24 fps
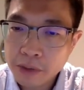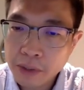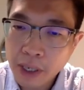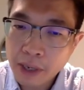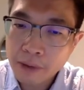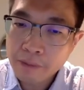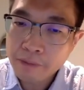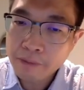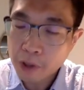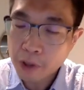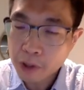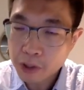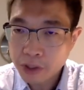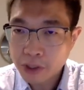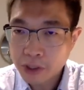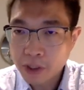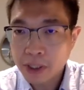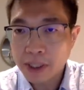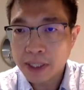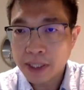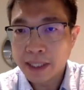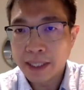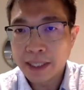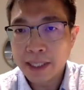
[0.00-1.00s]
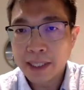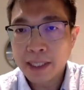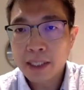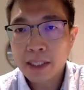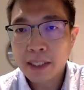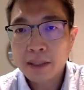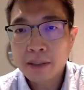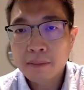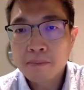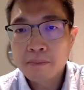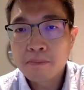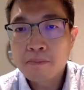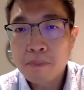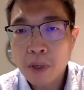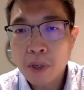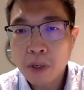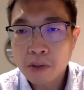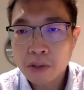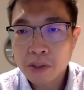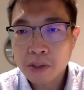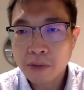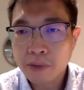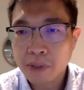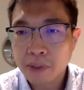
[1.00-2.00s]
Unfortunately,
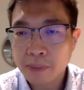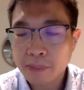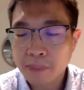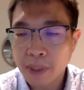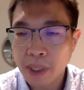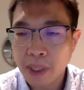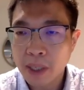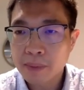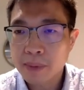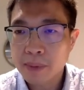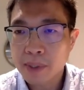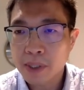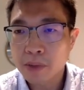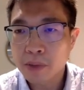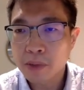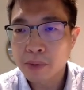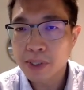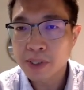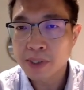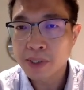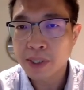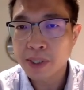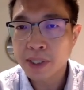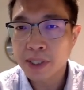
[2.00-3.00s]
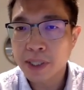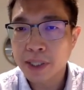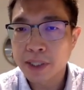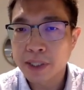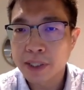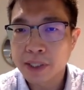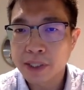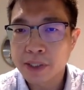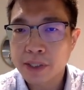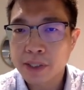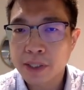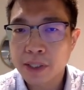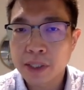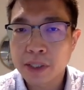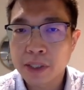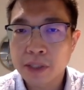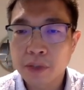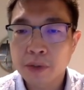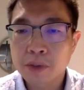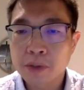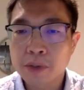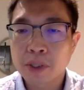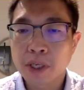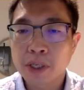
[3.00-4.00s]
most of the biopsy we're seeing in these
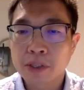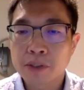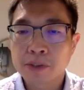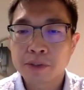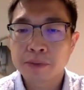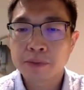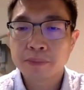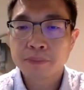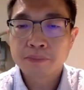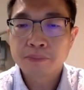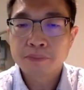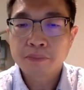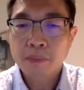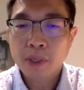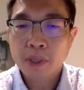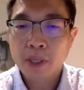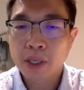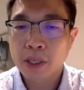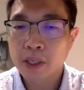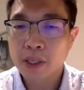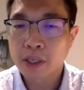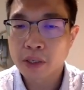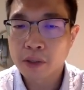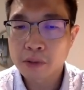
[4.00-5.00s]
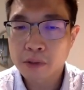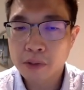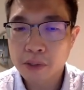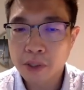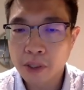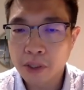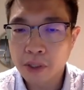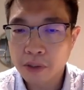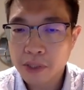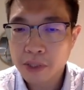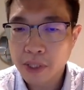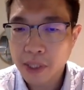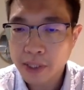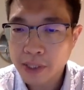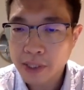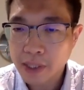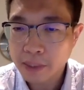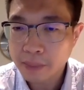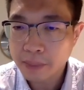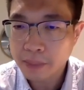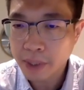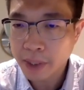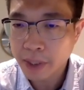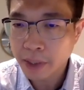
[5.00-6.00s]
clinical trials, it, go, it looks like
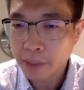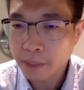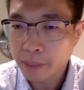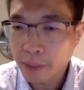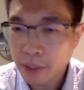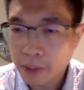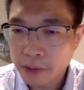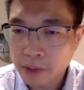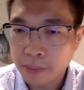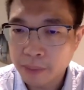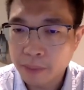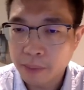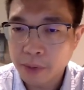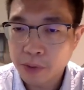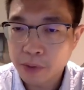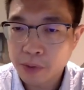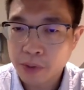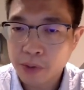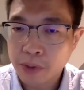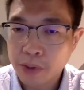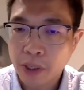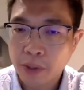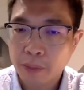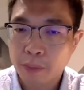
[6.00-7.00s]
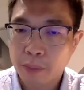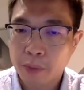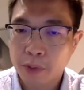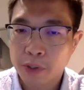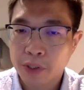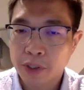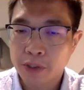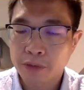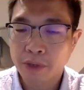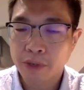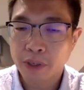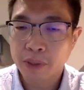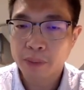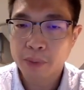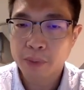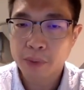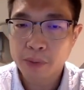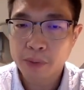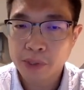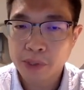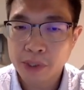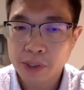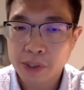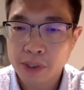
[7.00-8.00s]
something at the bottom. You still have bridging
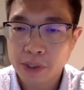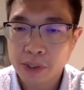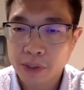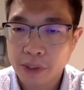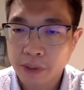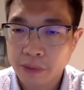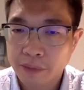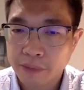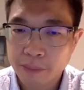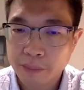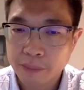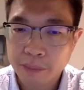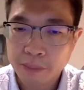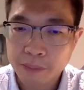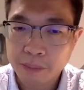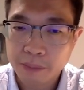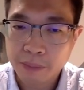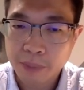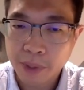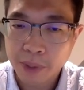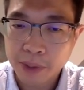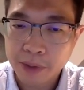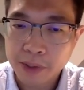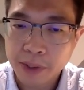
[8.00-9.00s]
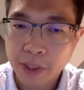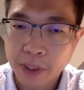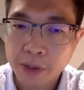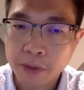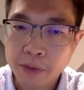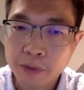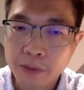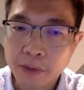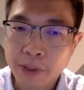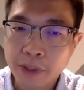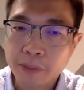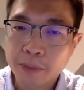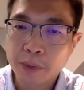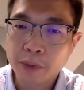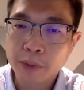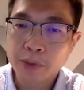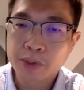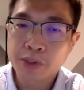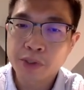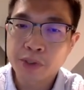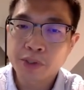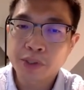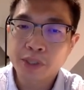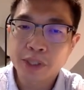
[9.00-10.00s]
fibrosis, you have perisinusoidal
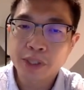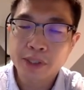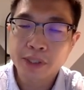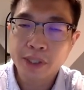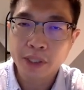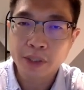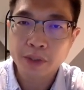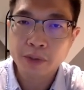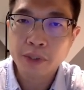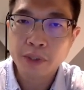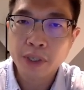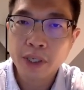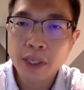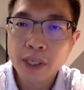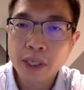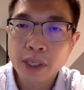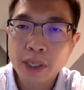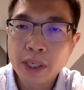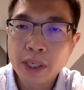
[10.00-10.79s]
fibrosis, etc.